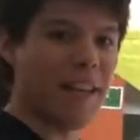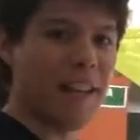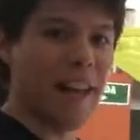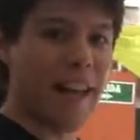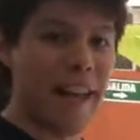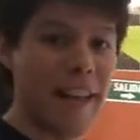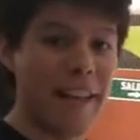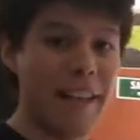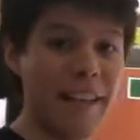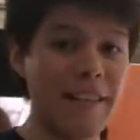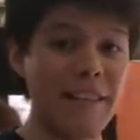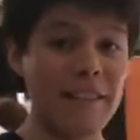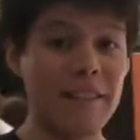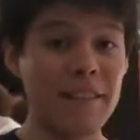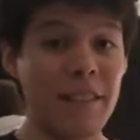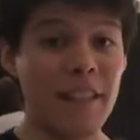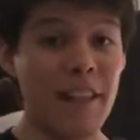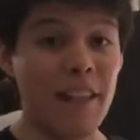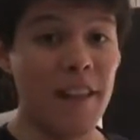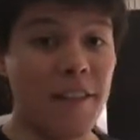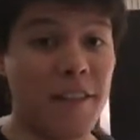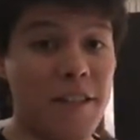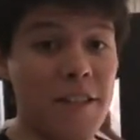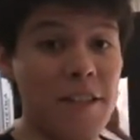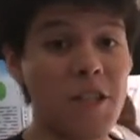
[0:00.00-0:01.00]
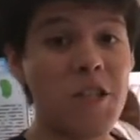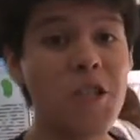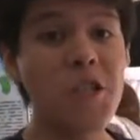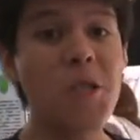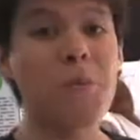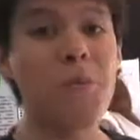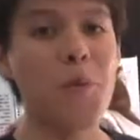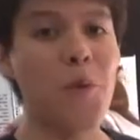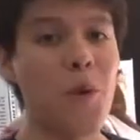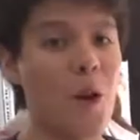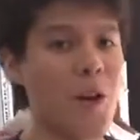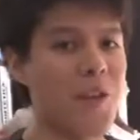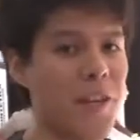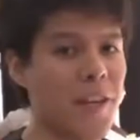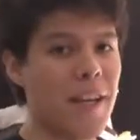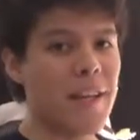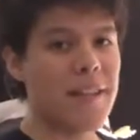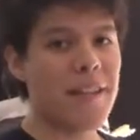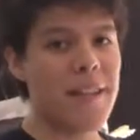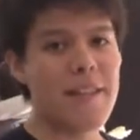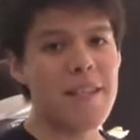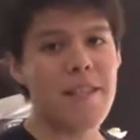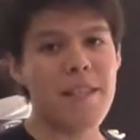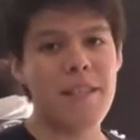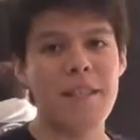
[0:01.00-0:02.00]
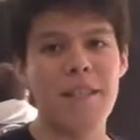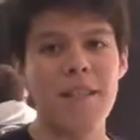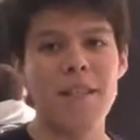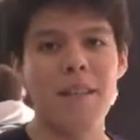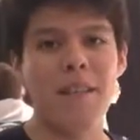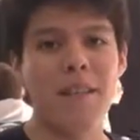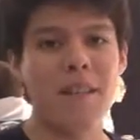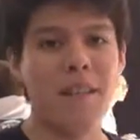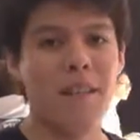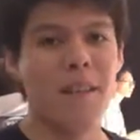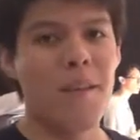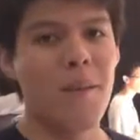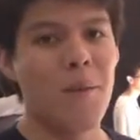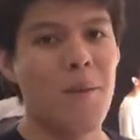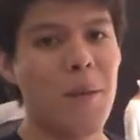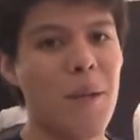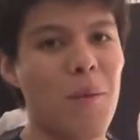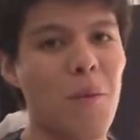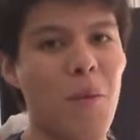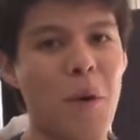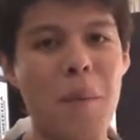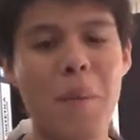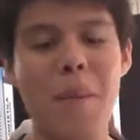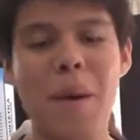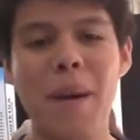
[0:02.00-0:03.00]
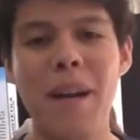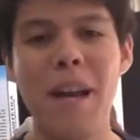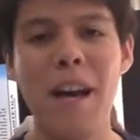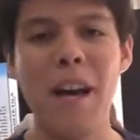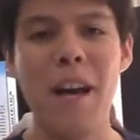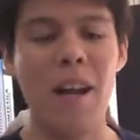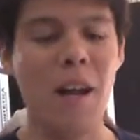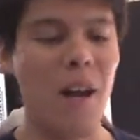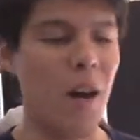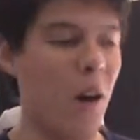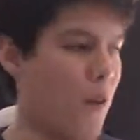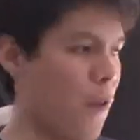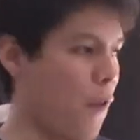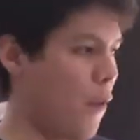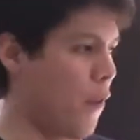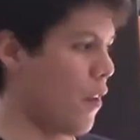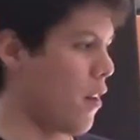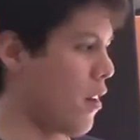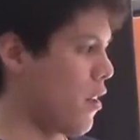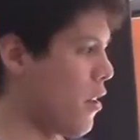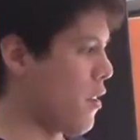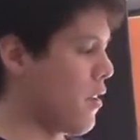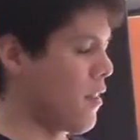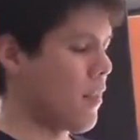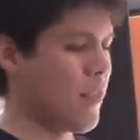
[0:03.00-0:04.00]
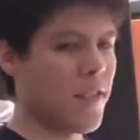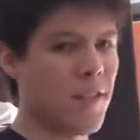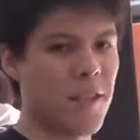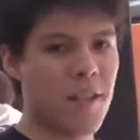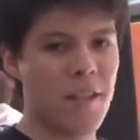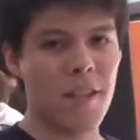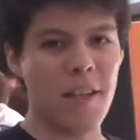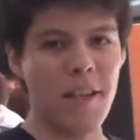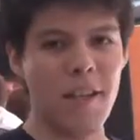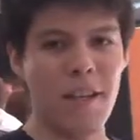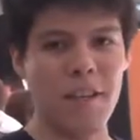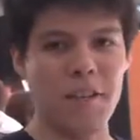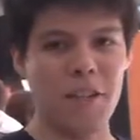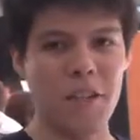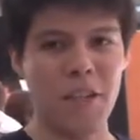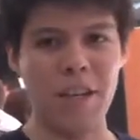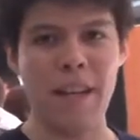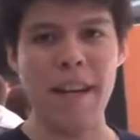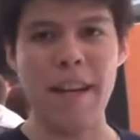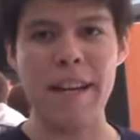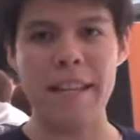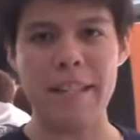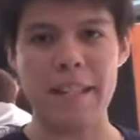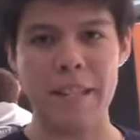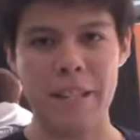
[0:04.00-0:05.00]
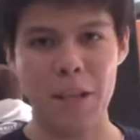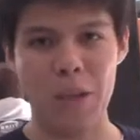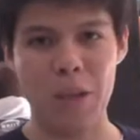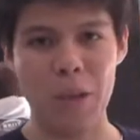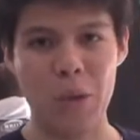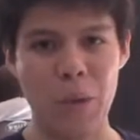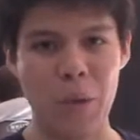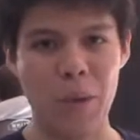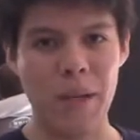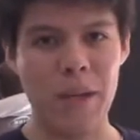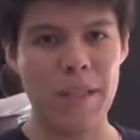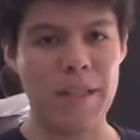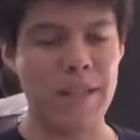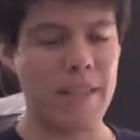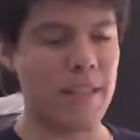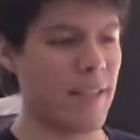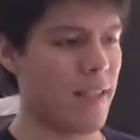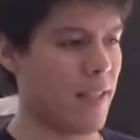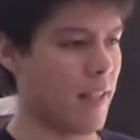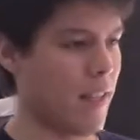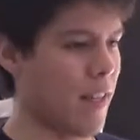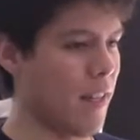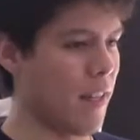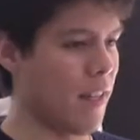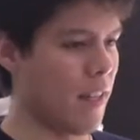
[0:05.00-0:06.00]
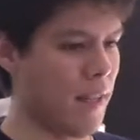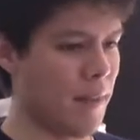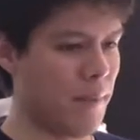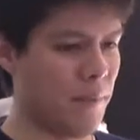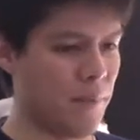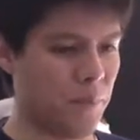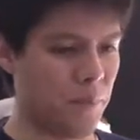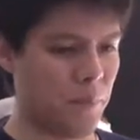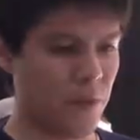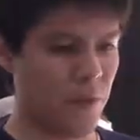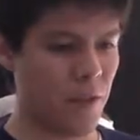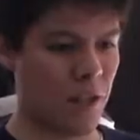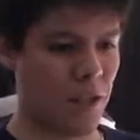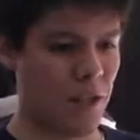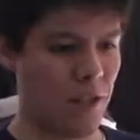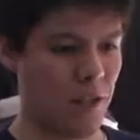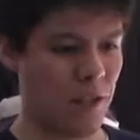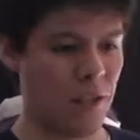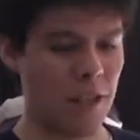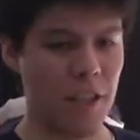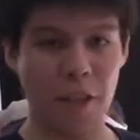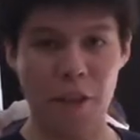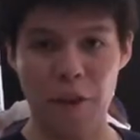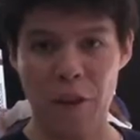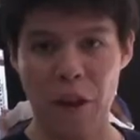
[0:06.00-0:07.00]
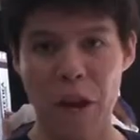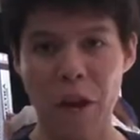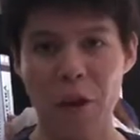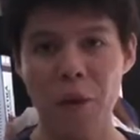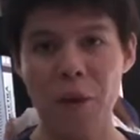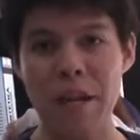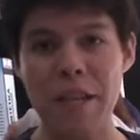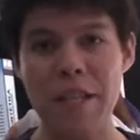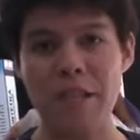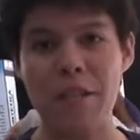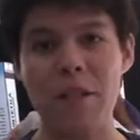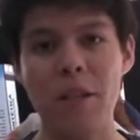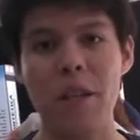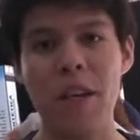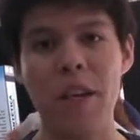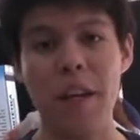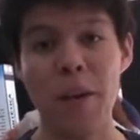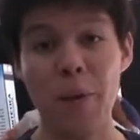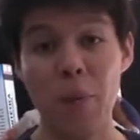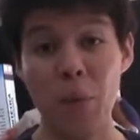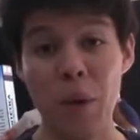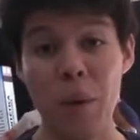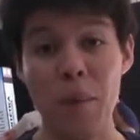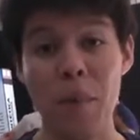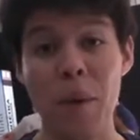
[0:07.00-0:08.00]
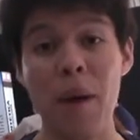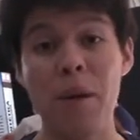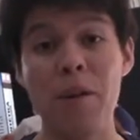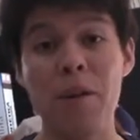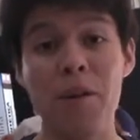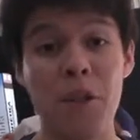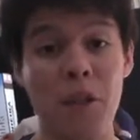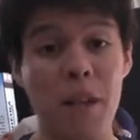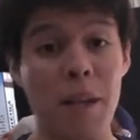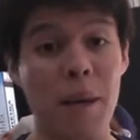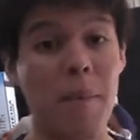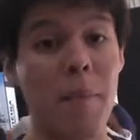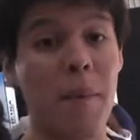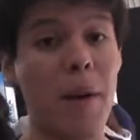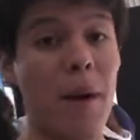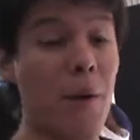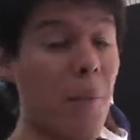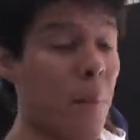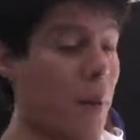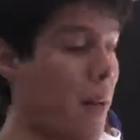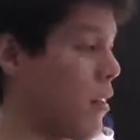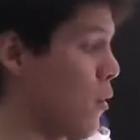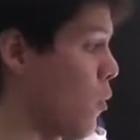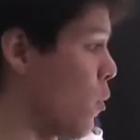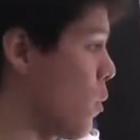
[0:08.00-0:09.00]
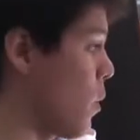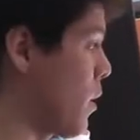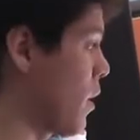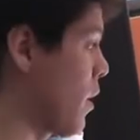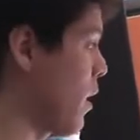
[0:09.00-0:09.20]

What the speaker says: And this year project is, we made out of the genetic circuits categories, and we made to the environmental one.